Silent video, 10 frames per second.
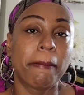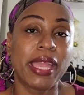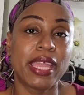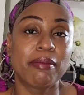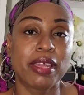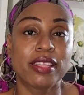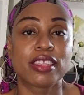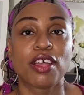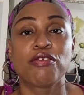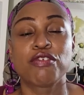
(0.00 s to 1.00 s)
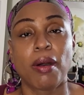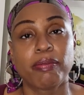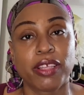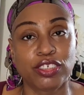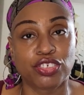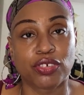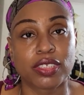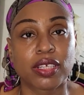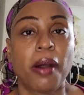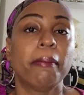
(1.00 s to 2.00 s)
payments from the
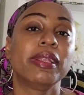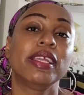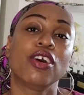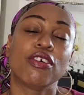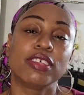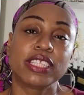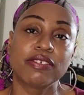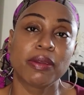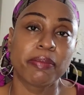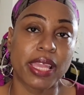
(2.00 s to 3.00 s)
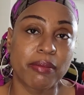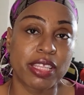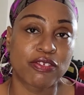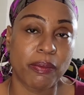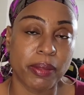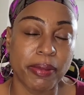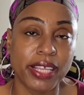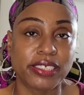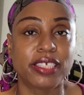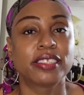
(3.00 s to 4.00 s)
insurance company or receiving payments from the
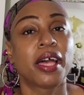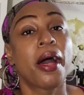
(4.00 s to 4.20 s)
patients,